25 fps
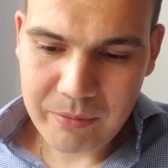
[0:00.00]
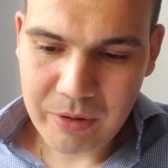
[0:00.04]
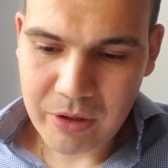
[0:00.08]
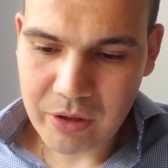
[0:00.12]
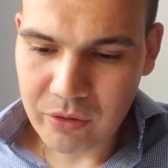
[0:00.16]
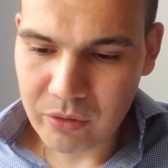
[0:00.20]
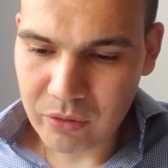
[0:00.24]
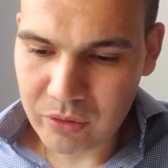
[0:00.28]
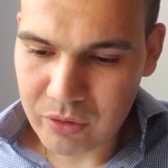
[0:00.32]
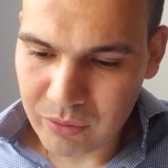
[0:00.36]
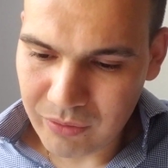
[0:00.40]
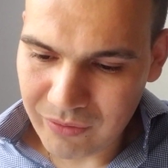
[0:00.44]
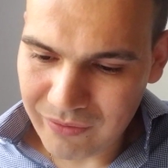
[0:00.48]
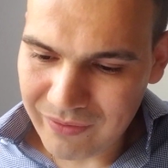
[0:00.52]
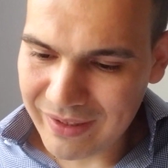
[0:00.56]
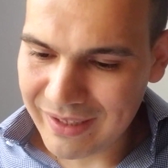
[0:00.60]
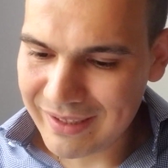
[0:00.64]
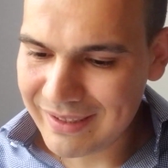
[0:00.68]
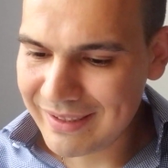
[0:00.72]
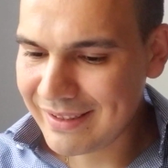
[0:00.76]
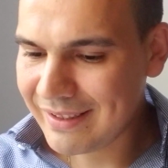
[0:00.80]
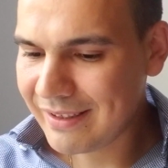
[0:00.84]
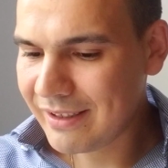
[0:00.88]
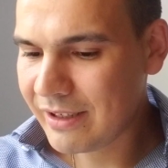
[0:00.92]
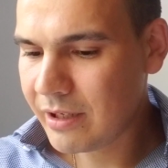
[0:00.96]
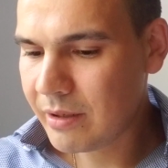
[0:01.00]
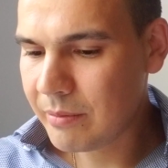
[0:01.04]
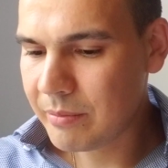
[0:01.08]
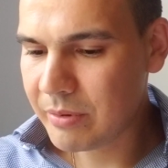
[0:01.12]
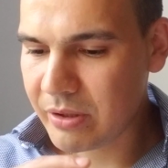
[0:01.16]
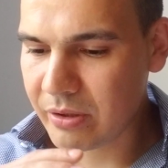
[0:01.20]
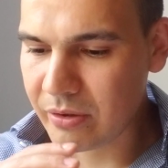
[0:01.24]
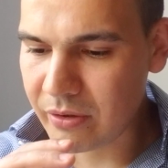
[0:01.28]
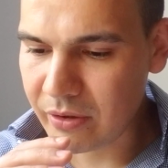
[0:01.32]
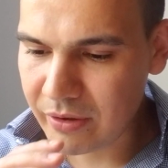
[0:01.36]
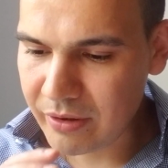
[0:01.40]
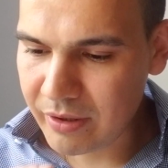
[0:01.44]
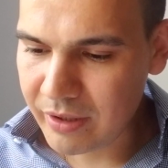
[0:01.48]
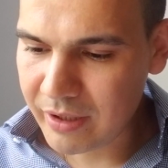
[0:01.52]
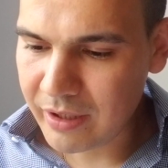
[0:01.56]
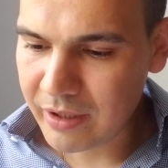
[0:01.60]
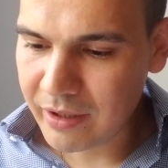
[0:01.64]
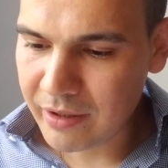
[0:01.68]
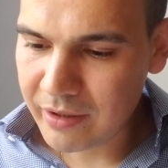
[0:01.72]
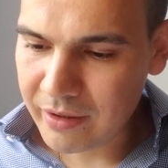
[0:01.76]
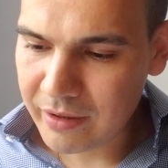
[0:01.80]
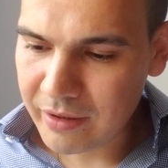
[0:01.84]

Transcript: You can also invest time. Start thinking